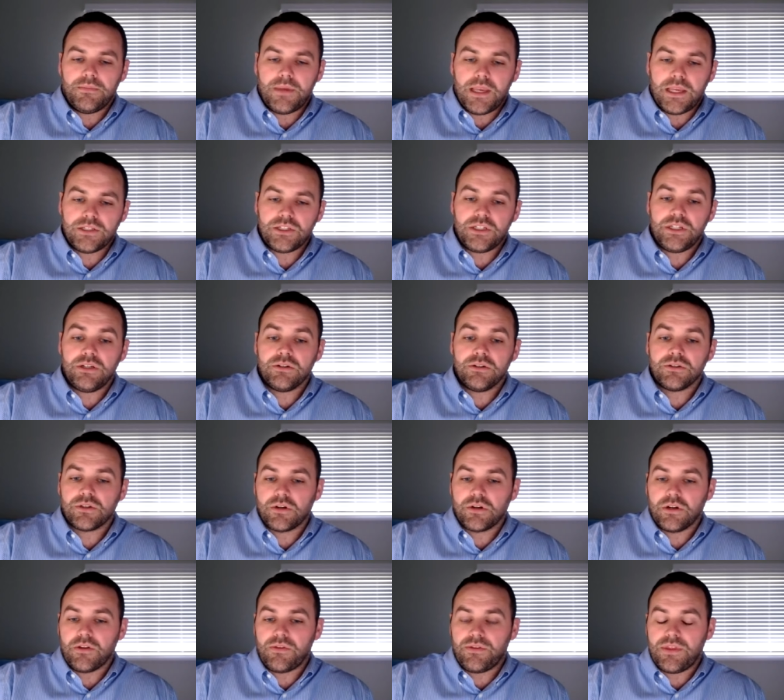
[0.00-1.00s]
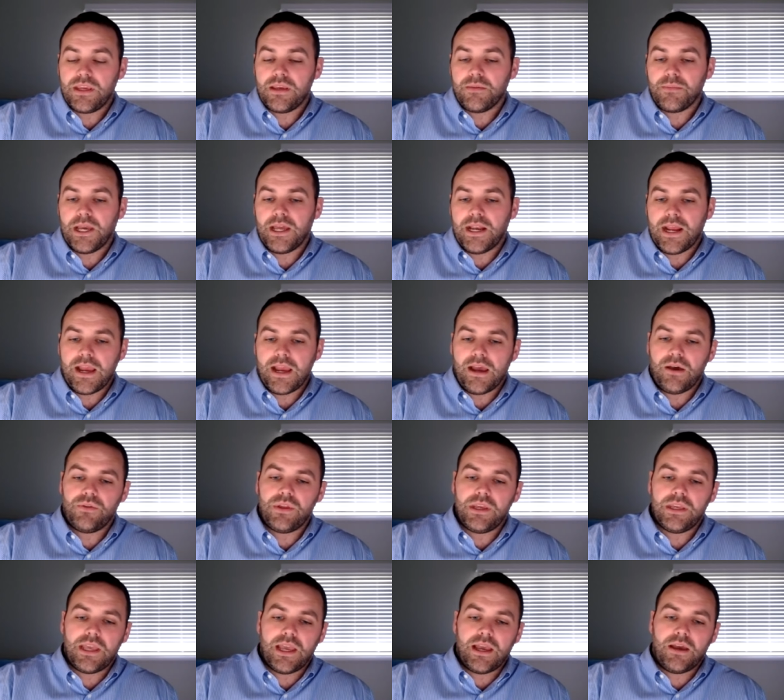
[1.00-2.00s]
engineers are going to think about how
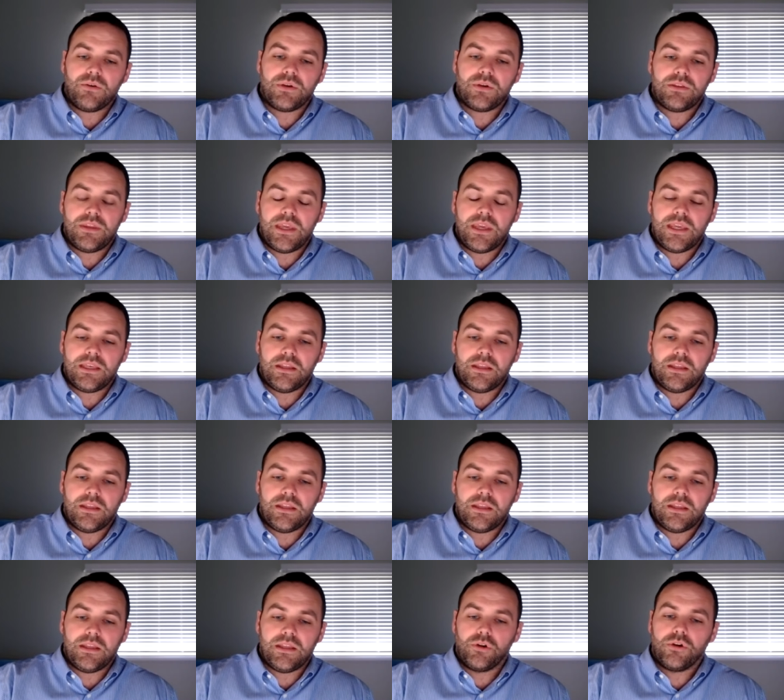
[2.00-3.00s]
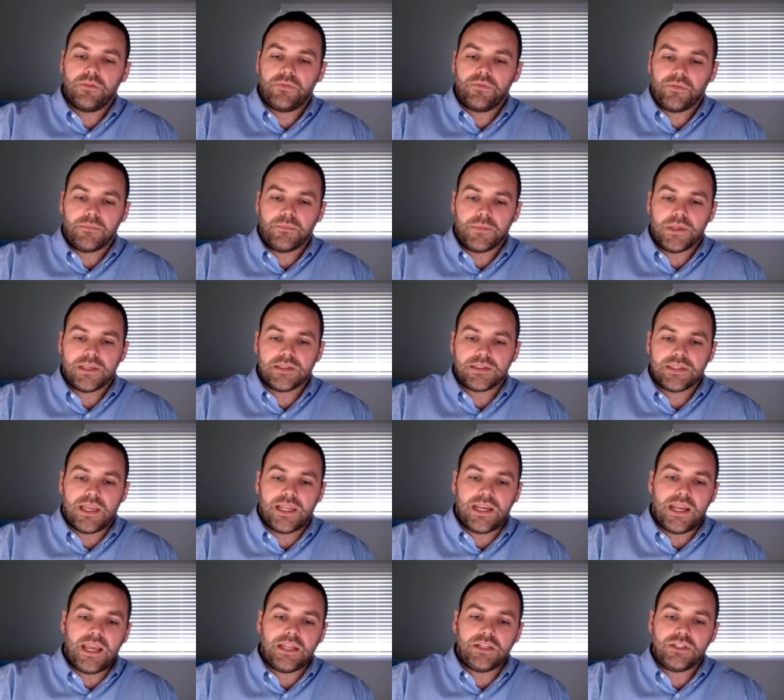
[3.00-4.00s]
they how they can learn from this
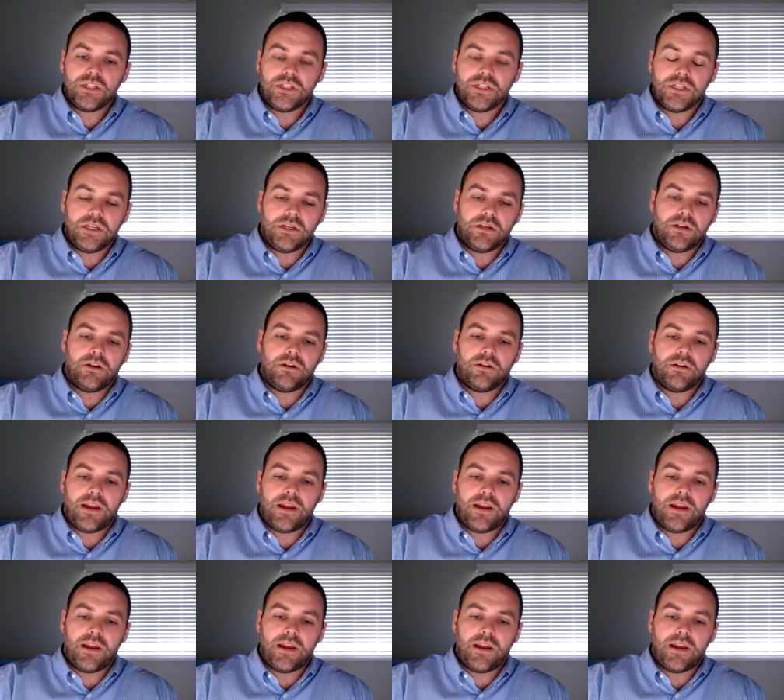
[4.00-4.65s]
and engineer